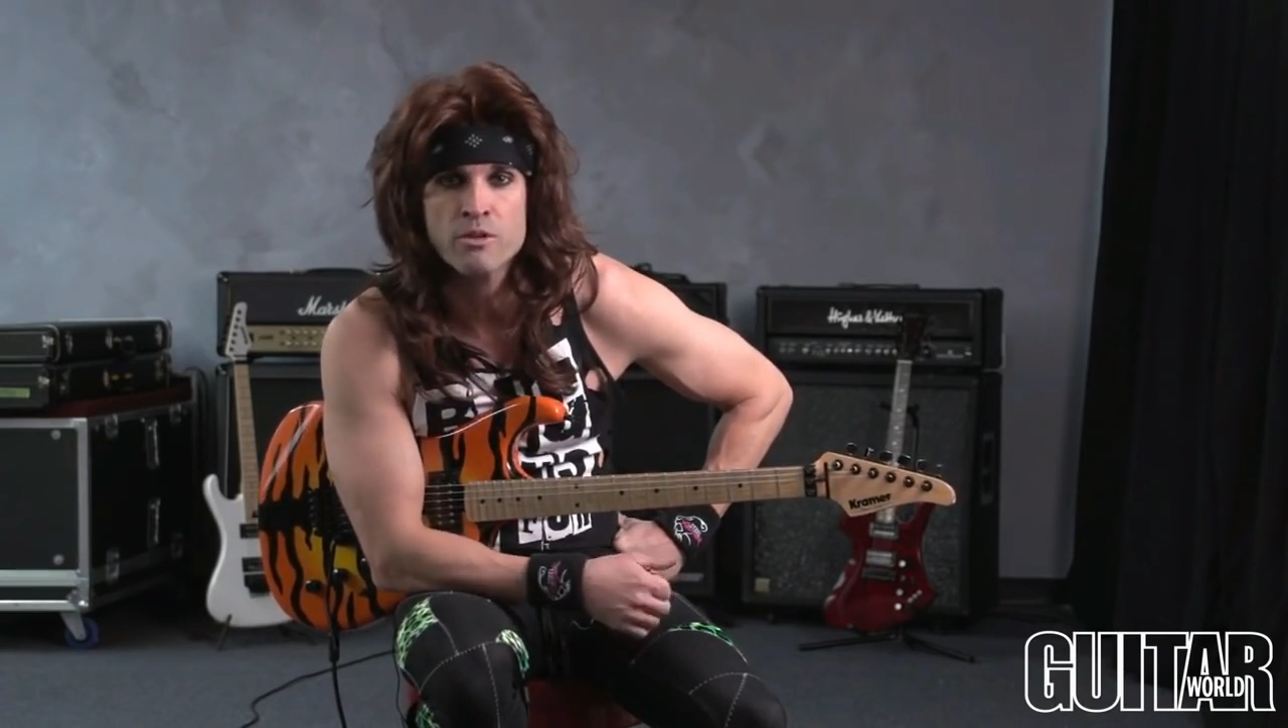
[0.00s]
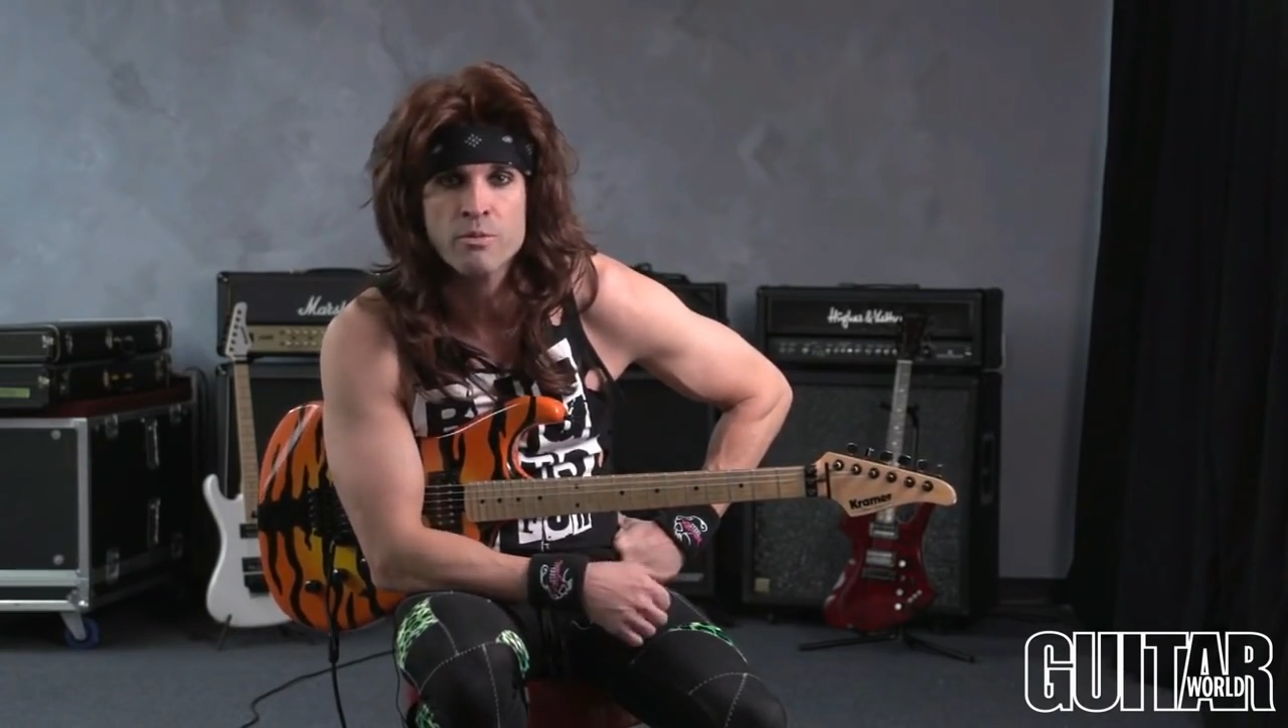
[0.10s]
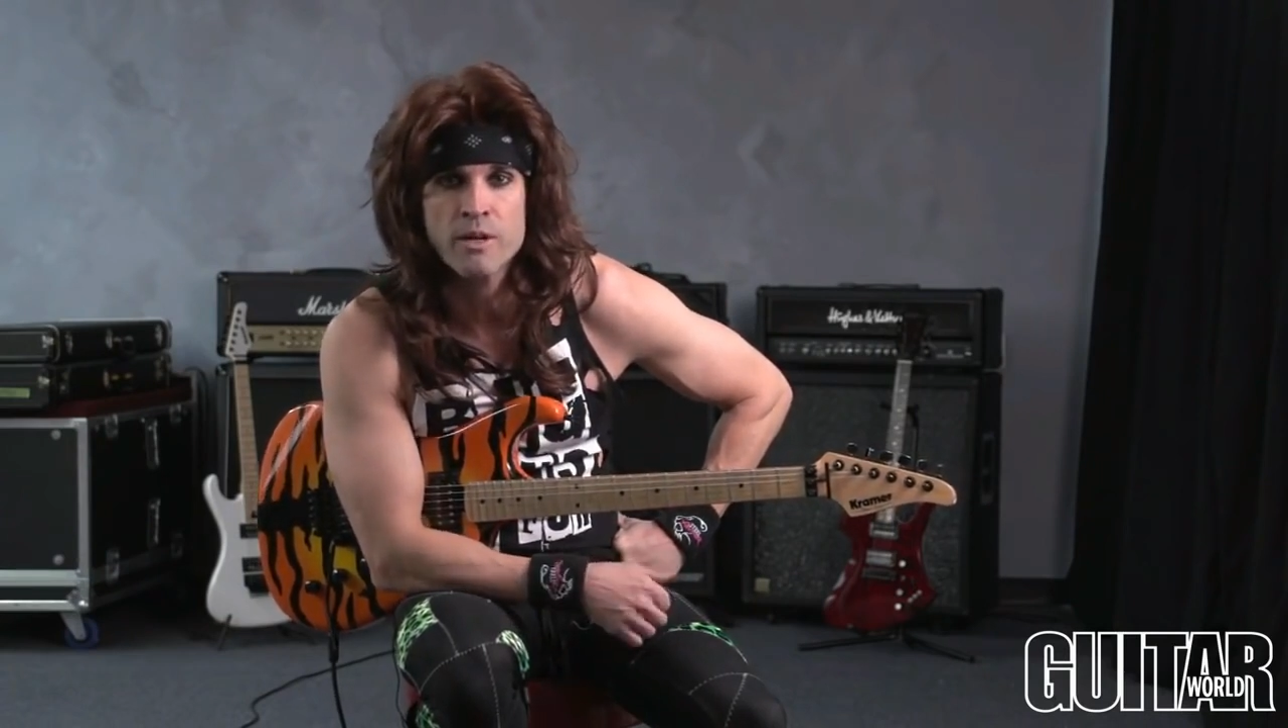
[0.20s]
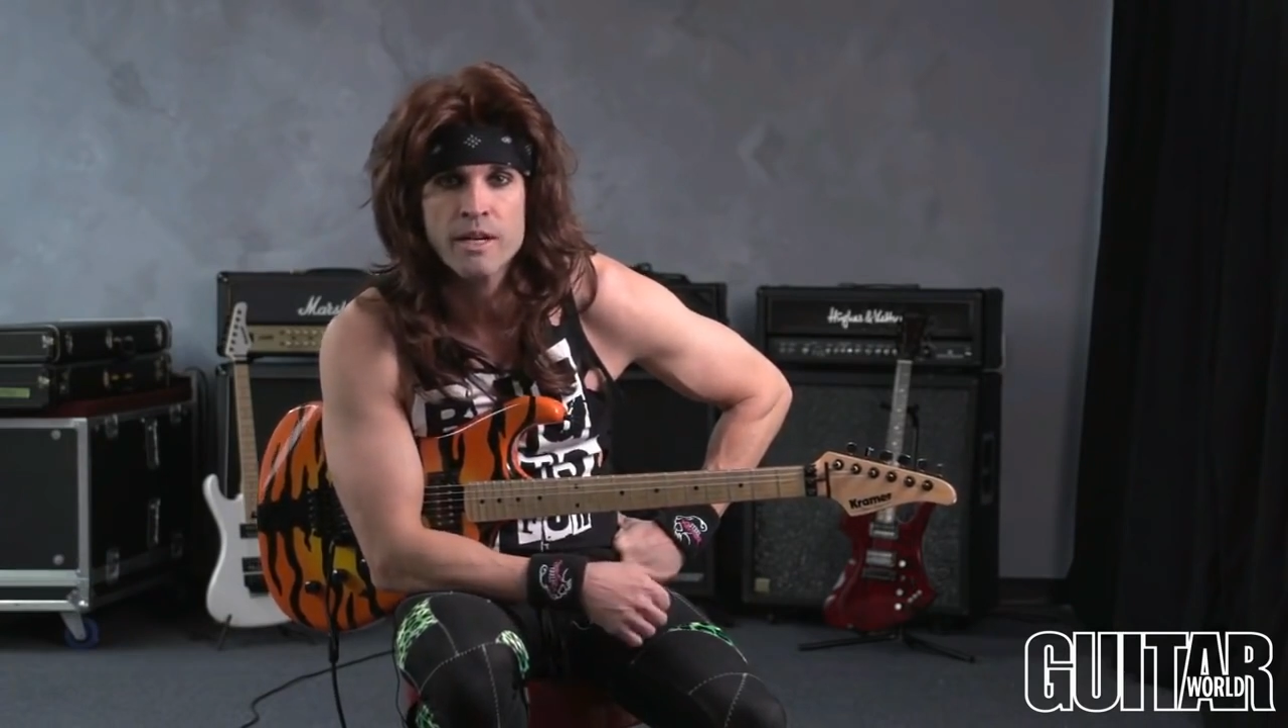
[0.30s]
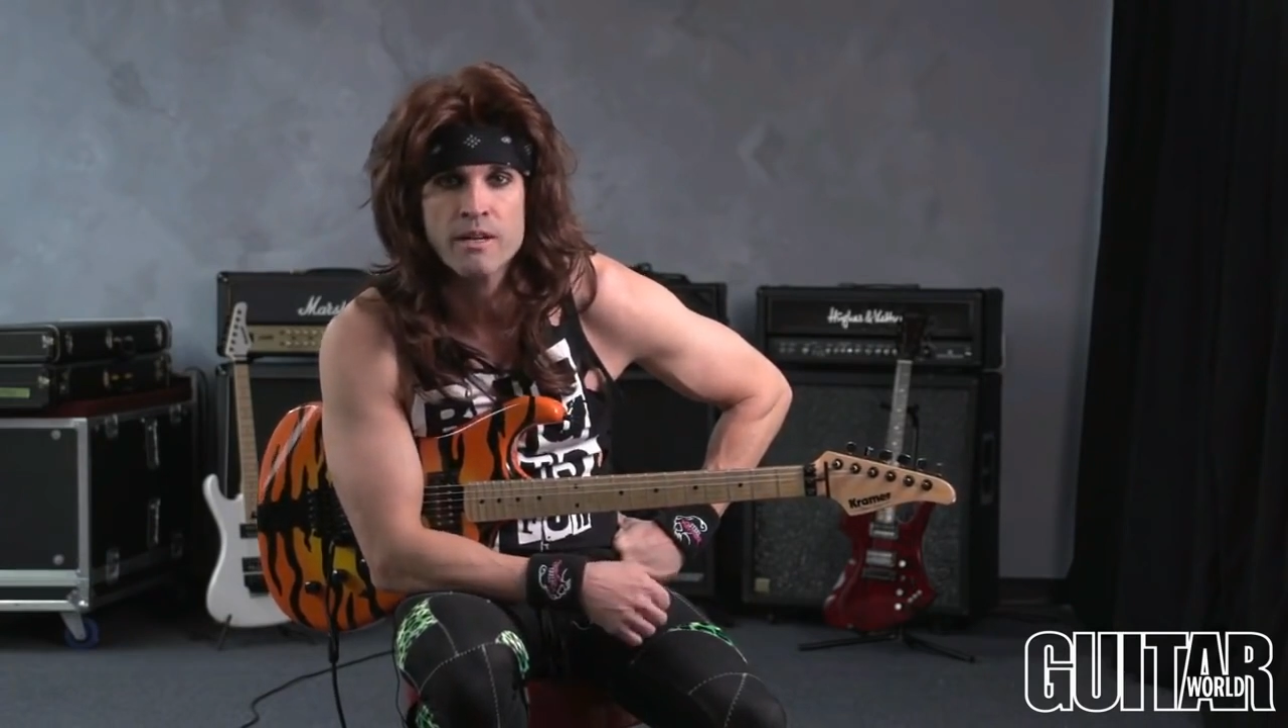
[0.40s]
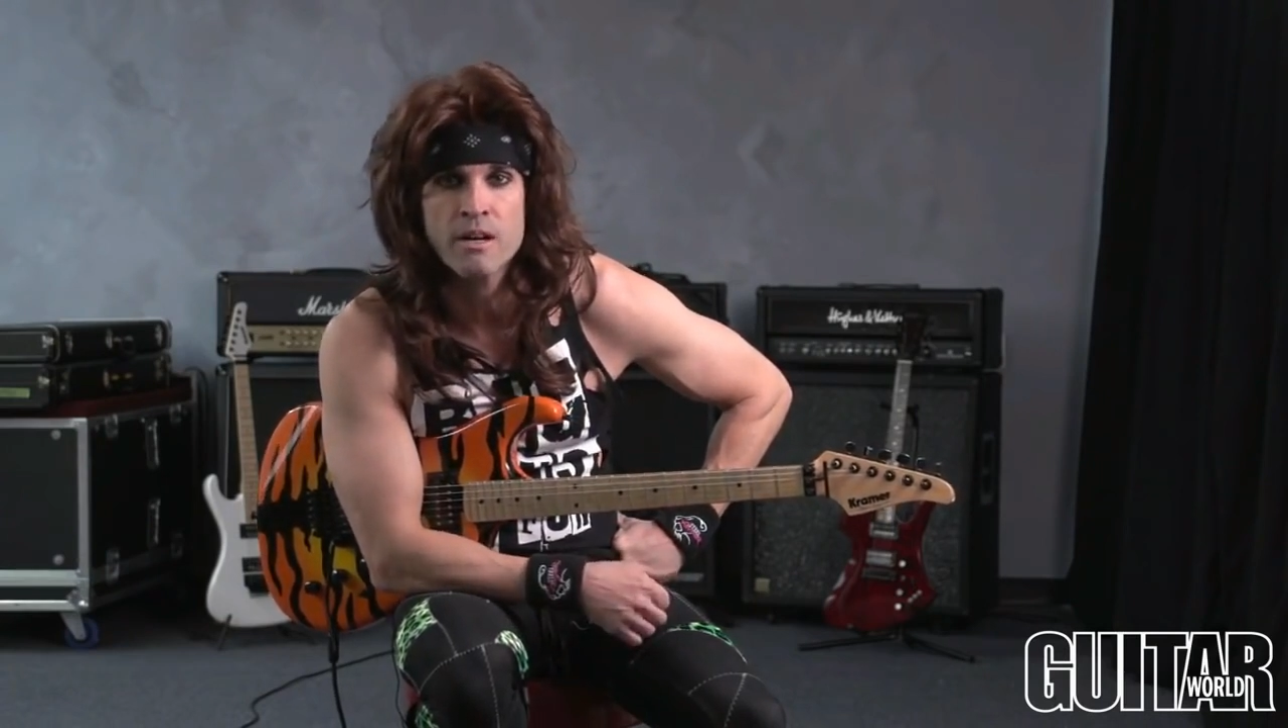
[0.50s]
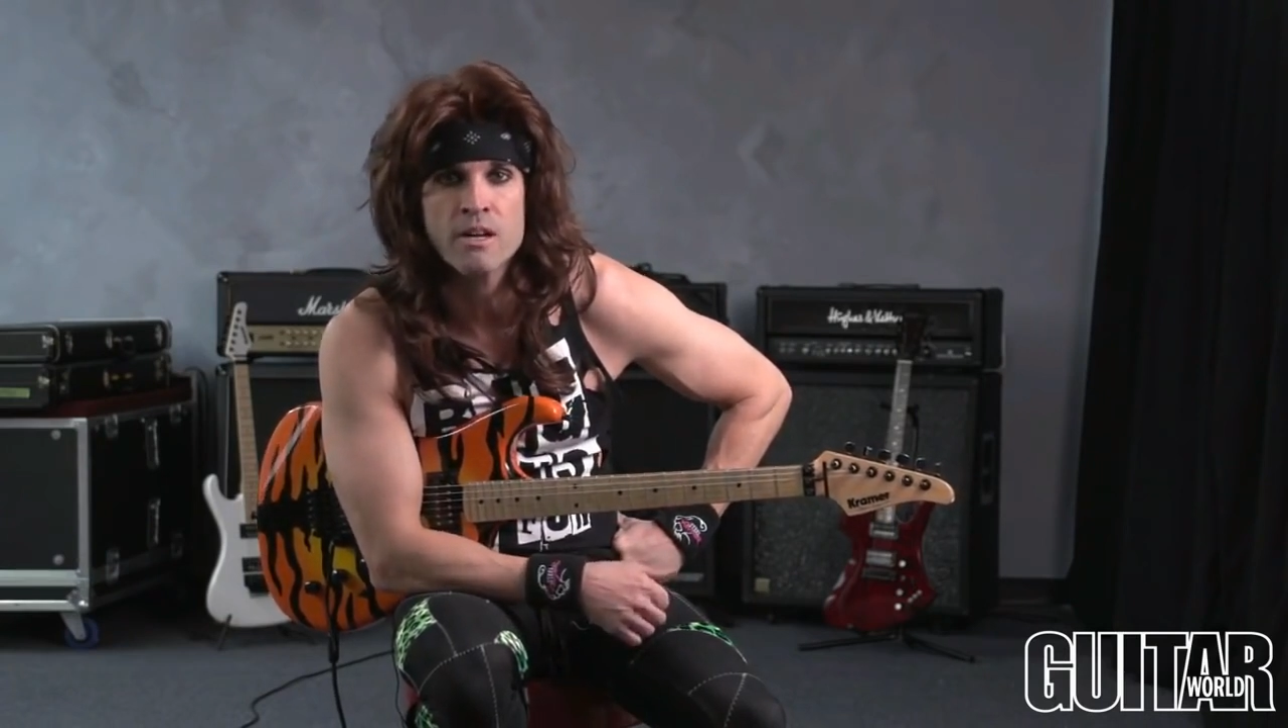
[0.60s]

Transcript: what to play,